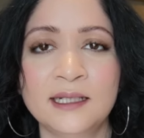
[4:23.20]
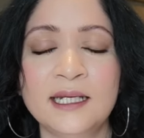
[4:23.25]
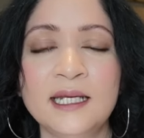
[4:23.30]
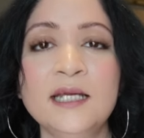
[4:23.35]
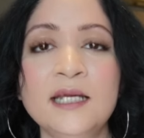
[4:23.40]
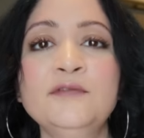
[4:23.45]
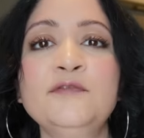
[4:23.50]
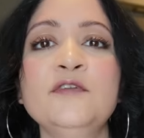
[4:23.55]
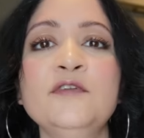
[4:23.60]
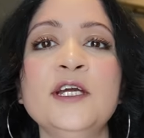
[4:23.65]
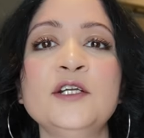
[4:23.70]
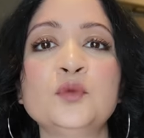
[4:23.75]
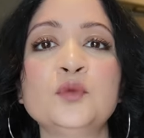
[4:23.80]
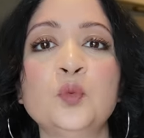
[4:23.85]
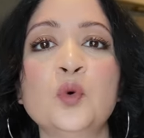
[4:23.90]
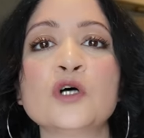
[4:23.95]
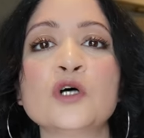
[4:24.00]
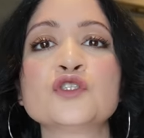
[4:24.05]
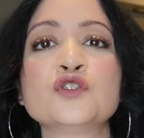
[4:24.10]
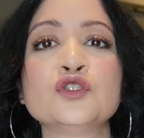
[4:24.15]
If it
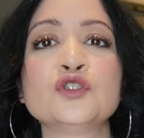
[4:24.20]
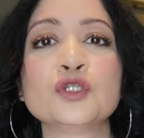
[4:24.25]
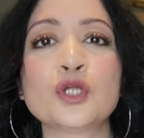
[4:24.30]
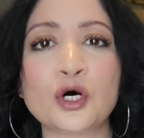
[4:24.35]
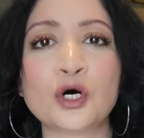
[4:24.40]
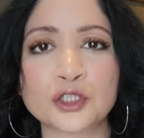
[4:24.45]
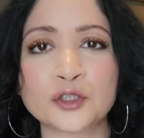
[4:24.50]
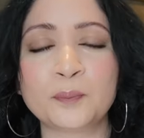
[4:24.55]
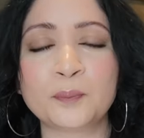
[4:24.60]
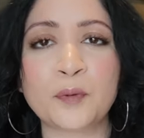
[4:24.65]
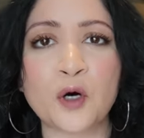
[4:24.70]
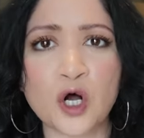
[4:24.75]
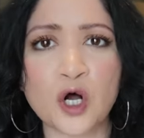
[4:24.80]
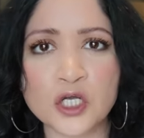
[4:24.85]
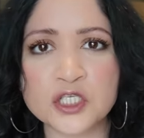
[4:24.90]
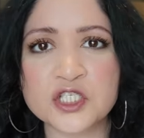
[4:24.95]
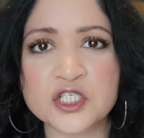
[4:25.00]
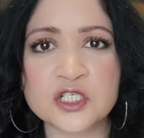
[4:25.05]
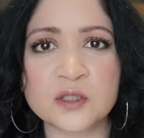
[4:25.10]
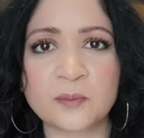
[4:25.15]
was not
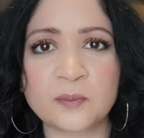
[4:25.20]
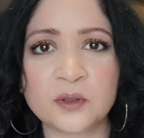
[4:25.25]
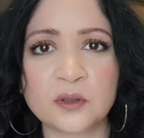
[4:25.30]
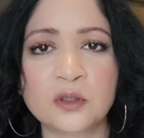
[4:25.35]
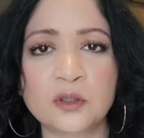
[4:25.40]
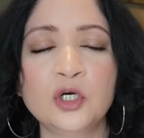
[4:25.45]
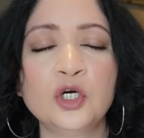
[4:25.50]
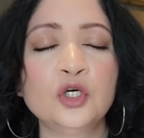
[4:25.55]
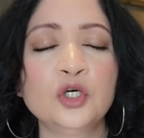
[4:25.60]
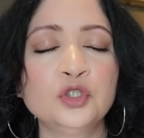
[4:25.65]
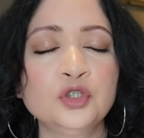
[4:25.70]
possible,